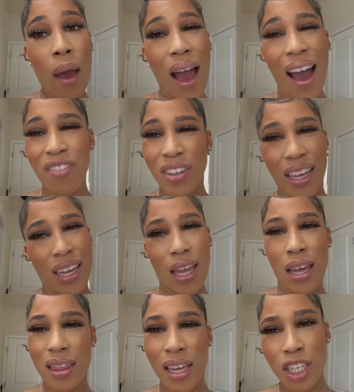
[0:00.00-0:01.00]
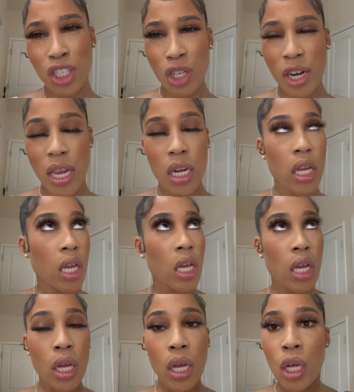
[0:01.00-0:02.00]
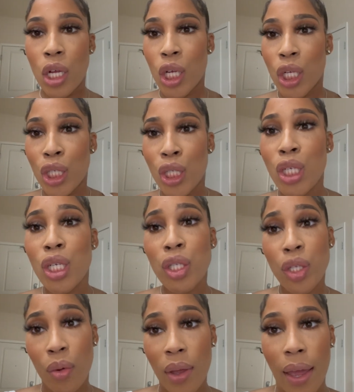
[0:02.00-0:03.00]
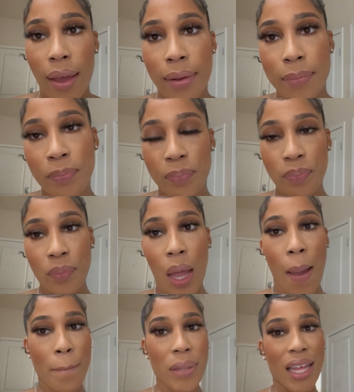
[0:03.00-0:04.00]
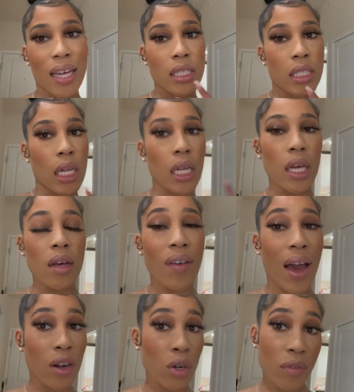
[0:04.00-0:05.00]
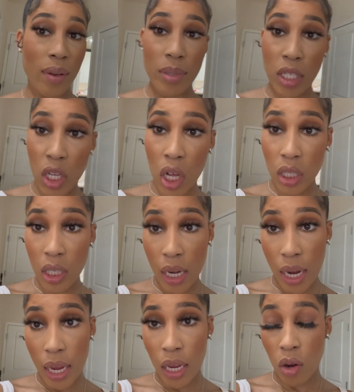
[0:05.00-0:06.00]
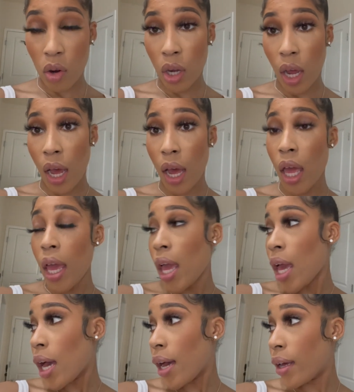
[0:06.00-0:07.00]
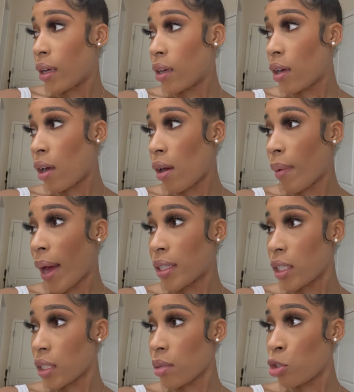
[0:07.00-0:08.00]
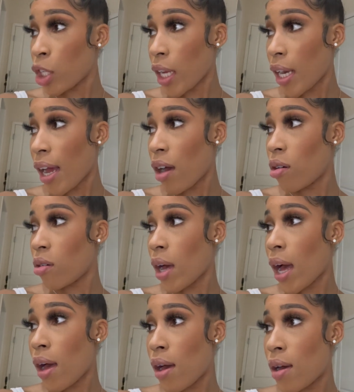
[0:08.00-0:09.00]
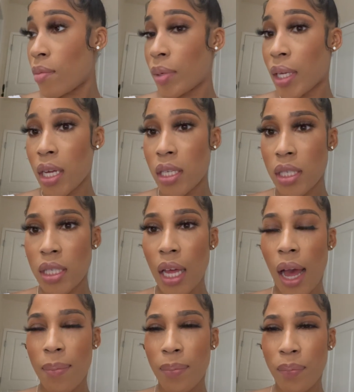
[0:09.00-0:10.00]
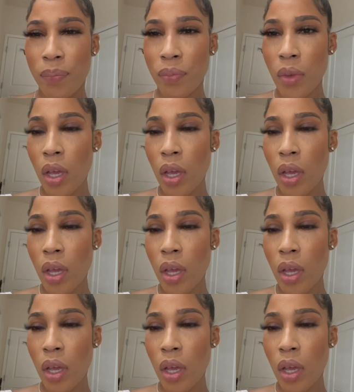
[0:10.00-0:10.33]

I feel like I can't think straight. So yeah, but that's enough. I don't know if I'm see y'all tonight or not. Um, I took some chicken out um, because I'm